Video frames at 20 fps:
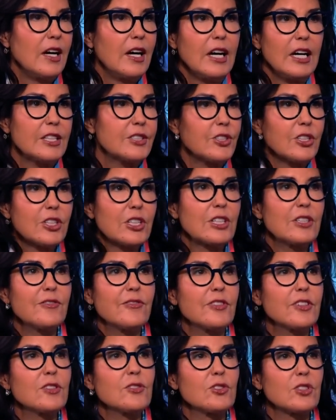utter
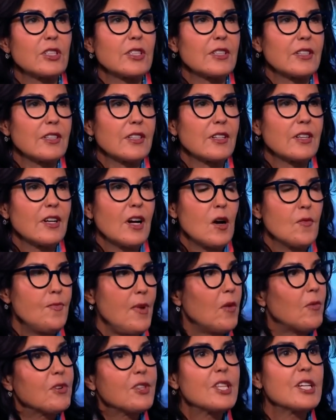confusion
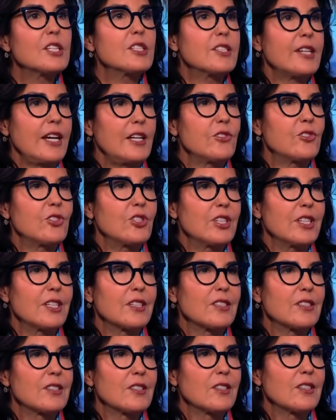about what the intention
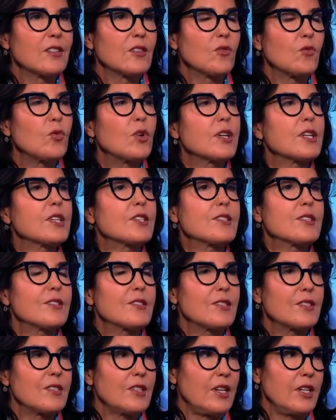is. What is
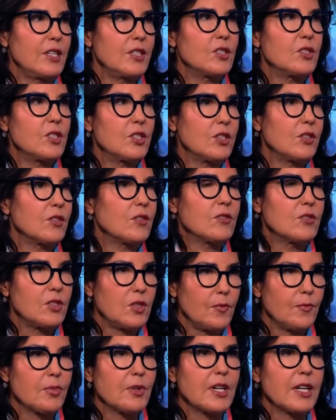this designed to
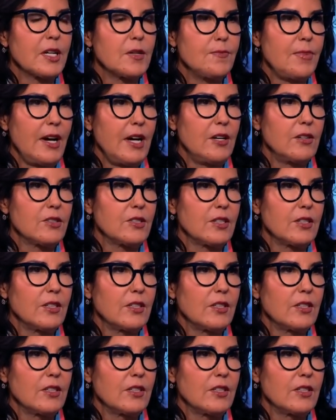bring about?